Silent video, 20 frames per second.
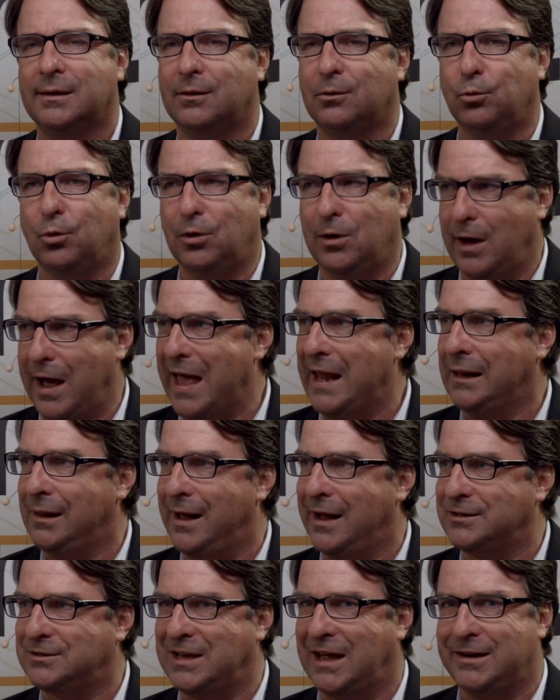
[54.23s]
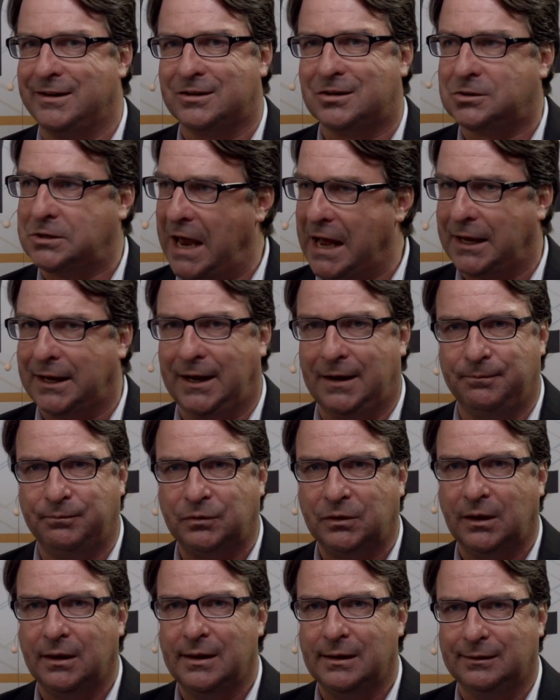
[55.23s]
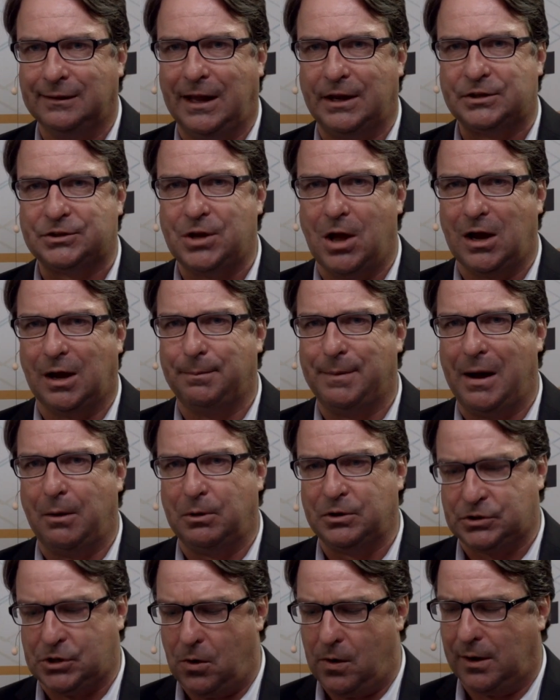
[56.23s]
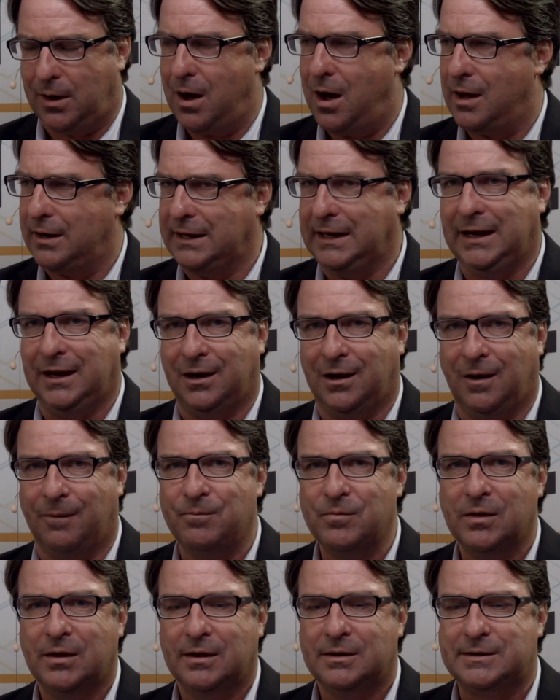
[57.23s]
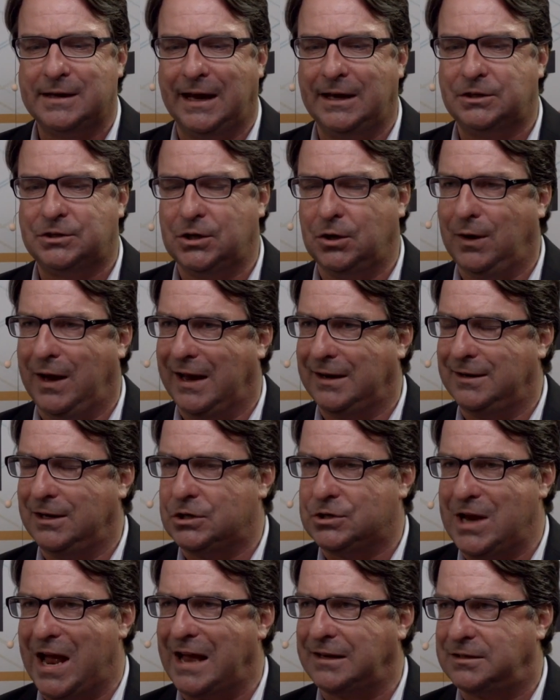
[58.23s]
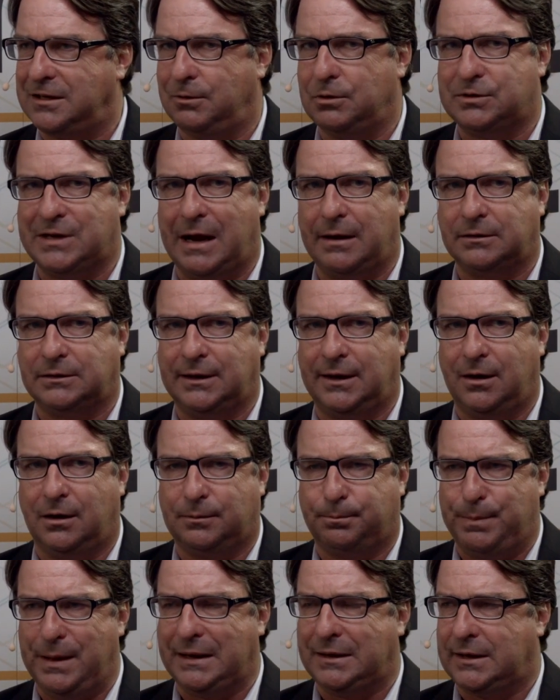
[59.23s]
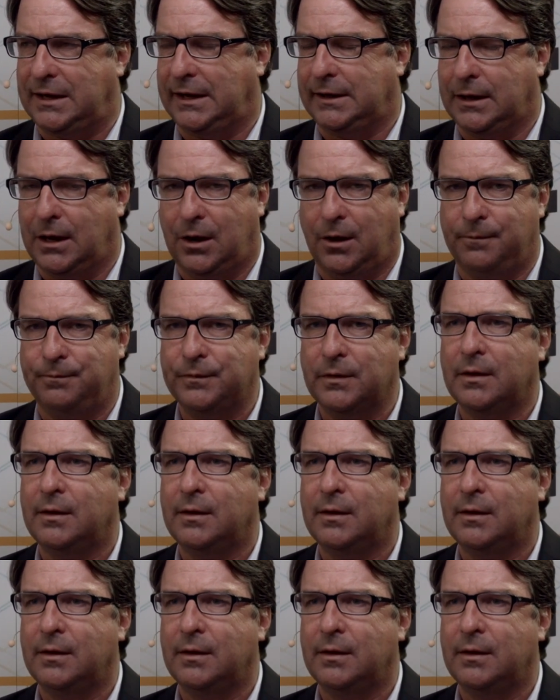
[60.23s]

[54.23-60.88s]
We'll analyze that in a second. Let's talk about what's going on here. Day 2, Andy Jassy was out there, big keynote.